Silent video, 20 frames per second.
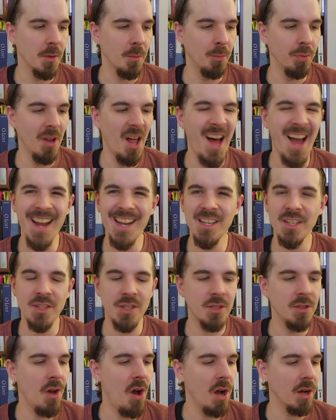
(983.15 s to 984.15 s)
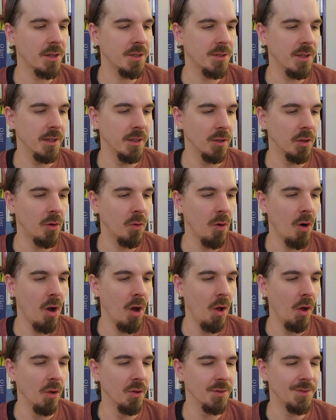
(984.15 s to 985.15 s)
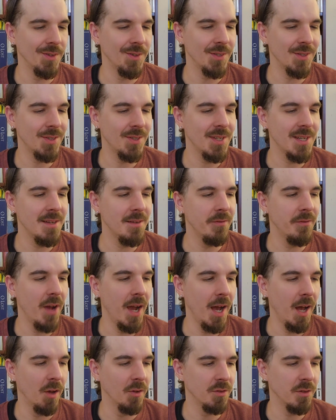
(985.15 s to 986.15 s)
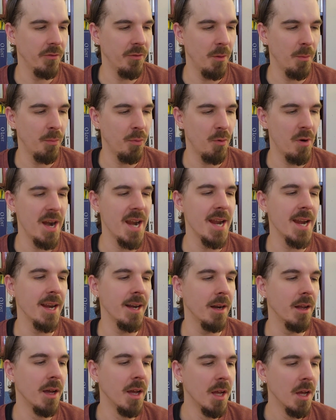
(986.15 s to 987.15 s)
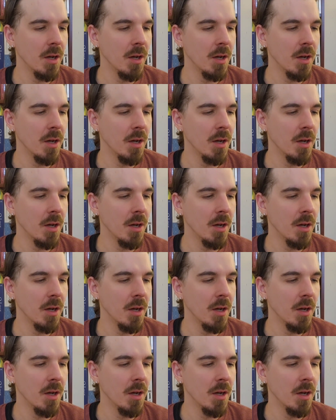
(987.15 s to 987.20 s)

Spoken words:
blind sucks and crawls and sea valves of the brain,